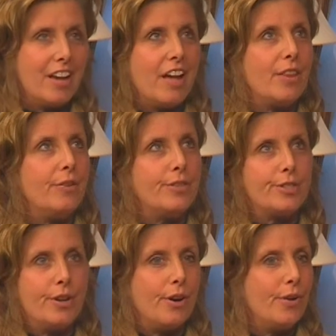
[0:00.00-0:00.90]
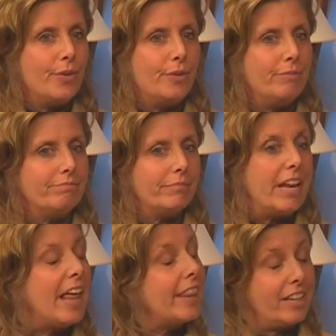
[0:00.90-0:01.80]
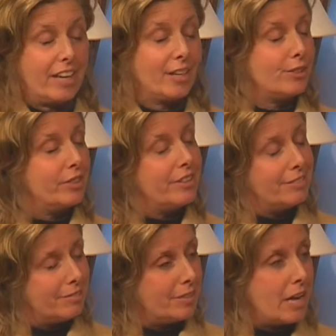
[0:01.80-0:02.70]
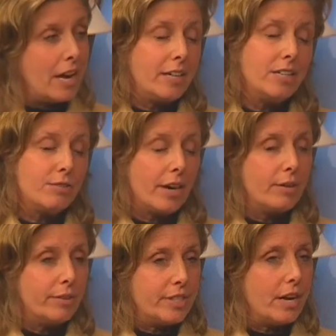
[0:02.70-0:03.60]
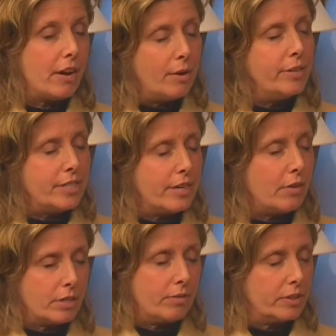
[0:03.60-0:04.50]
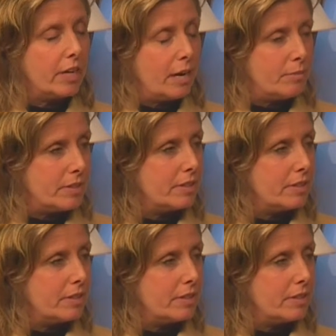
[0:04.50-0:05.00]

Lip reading: There was nothing, actually. And I did try to reach out. I reached out several times.